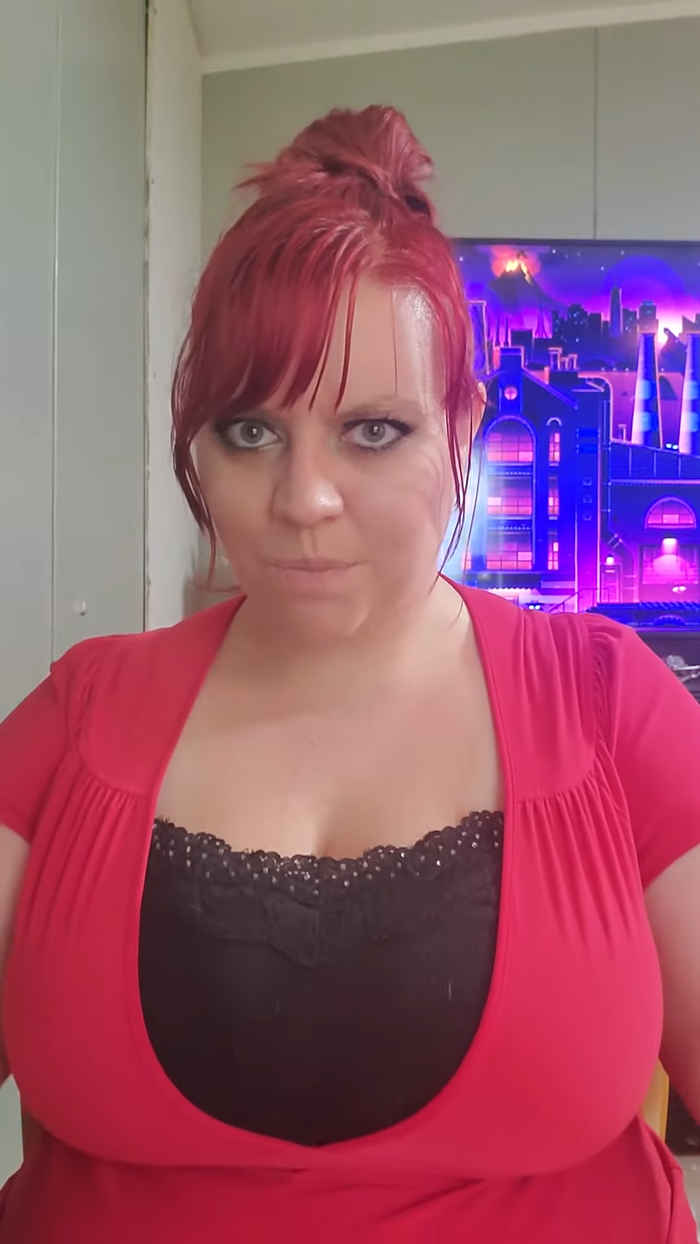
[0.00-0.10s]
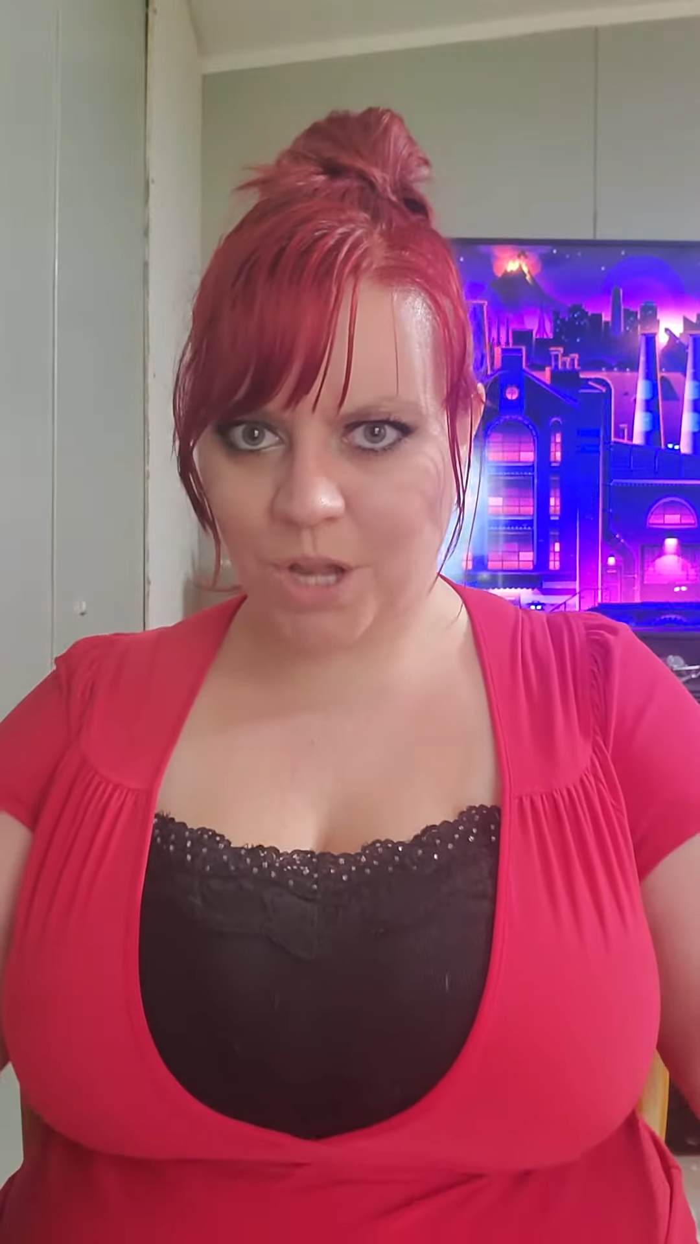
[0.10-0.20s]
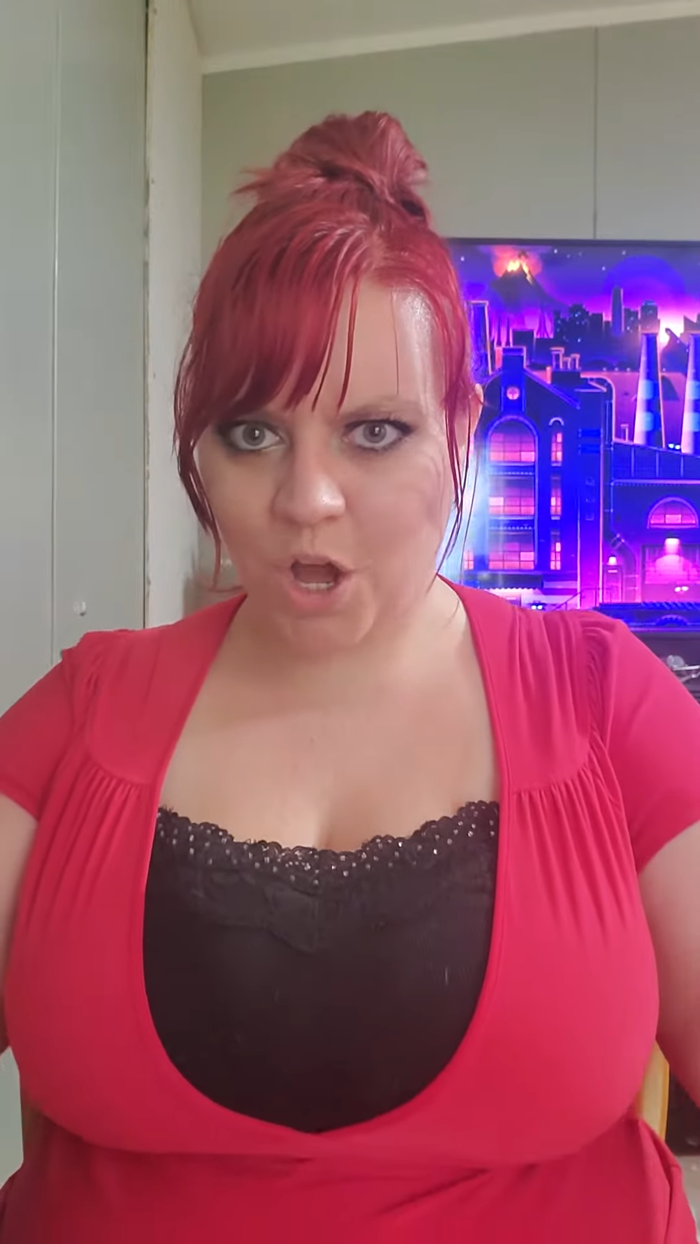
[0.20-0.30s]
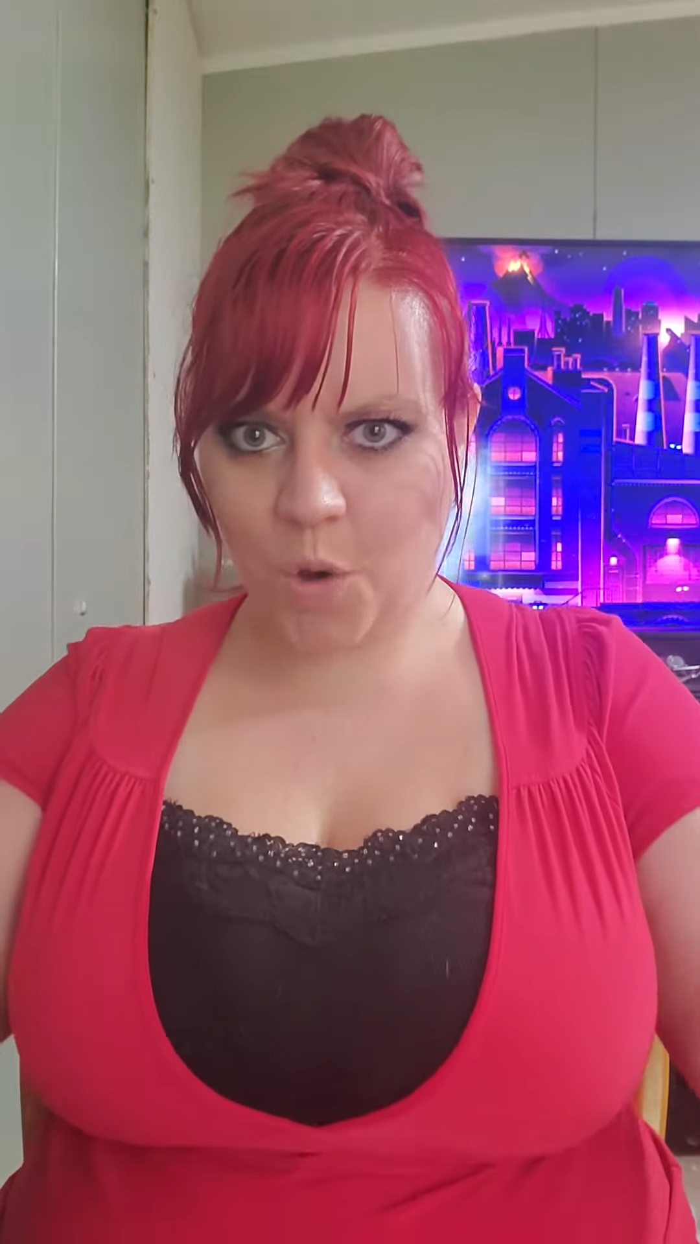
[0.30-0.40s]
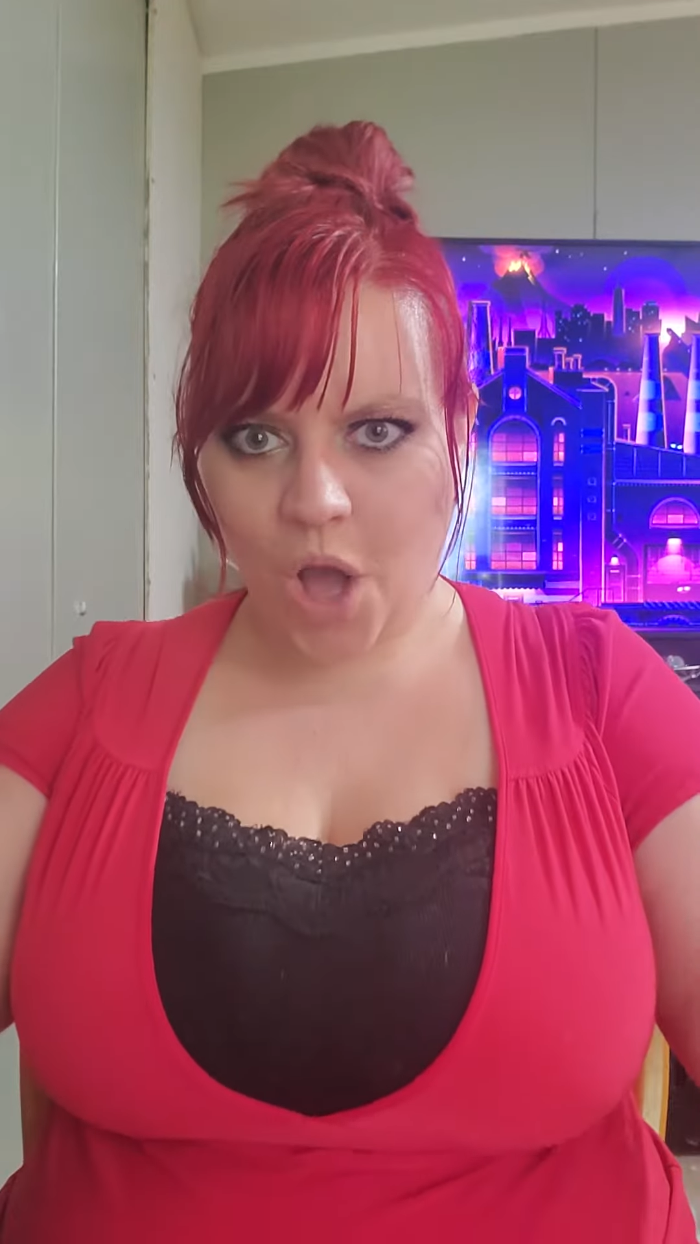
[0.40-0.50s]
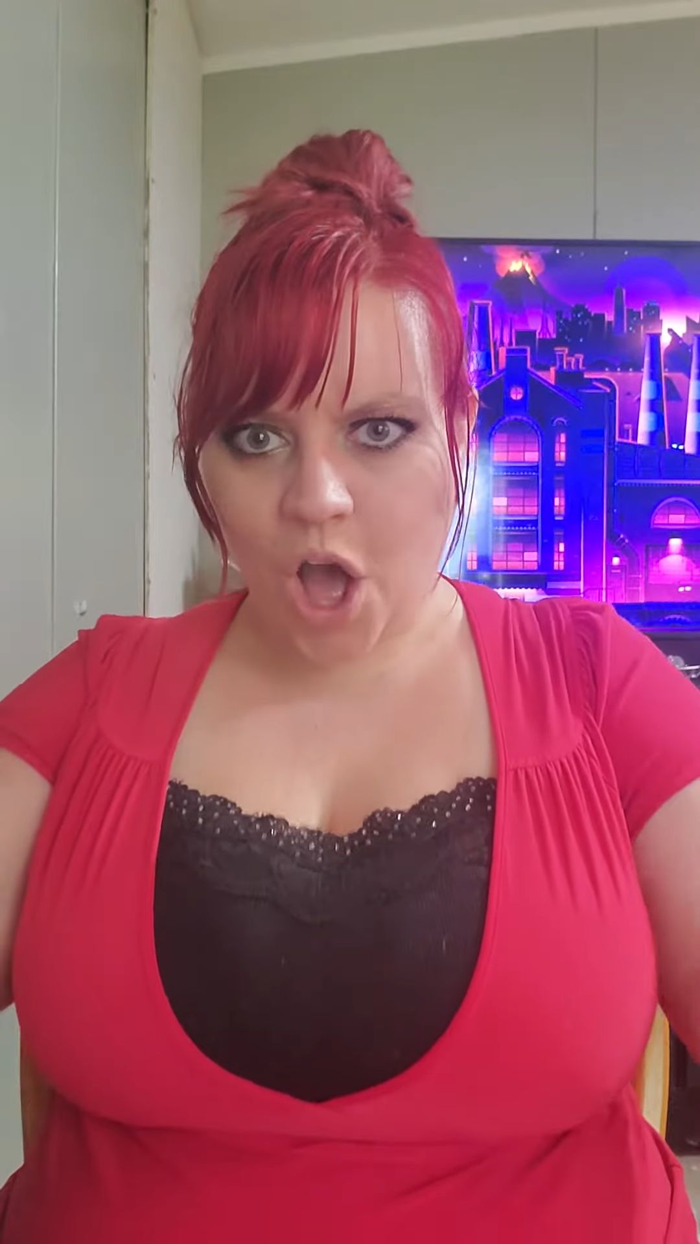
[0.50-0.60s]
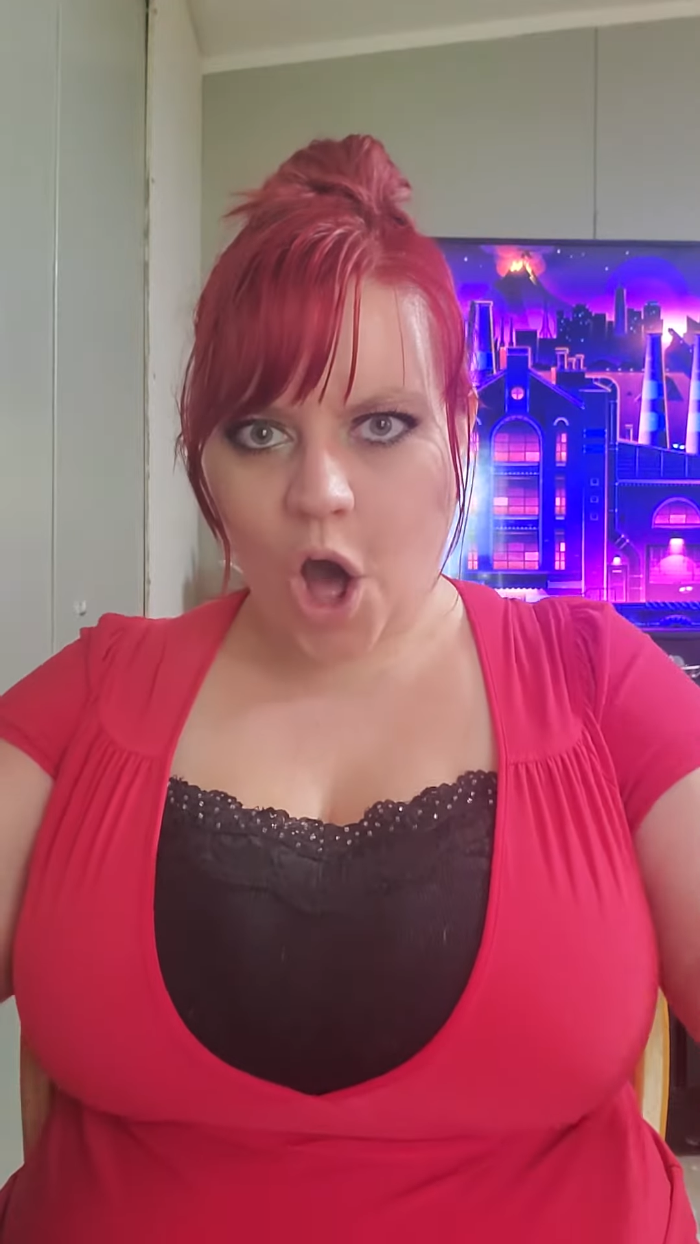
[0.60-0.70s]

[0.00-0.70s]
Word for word: blow,